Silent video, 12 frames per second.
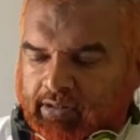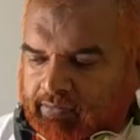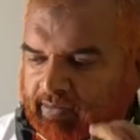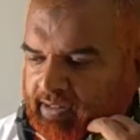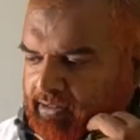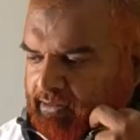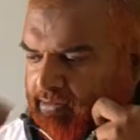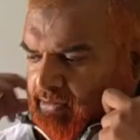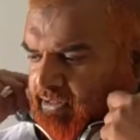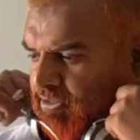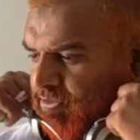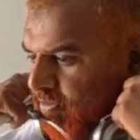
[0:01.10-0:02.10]
Well,
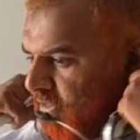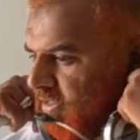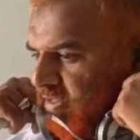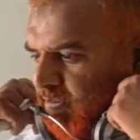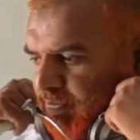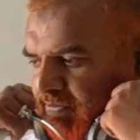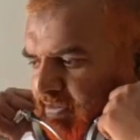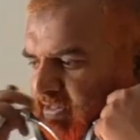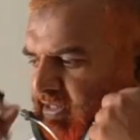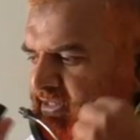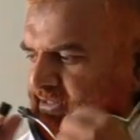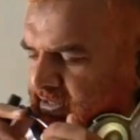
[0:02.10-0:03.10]
dear students, in the
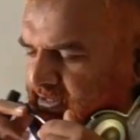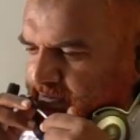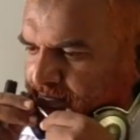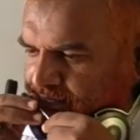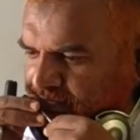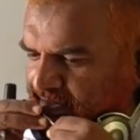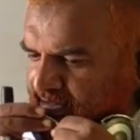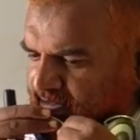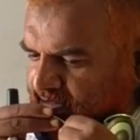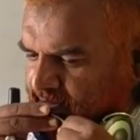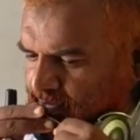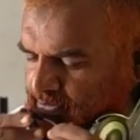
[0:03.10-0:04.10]
previous class we had
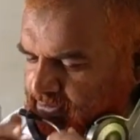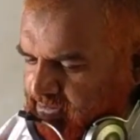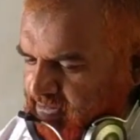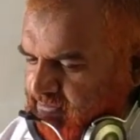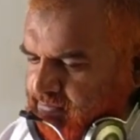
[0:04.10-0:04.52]
discussed about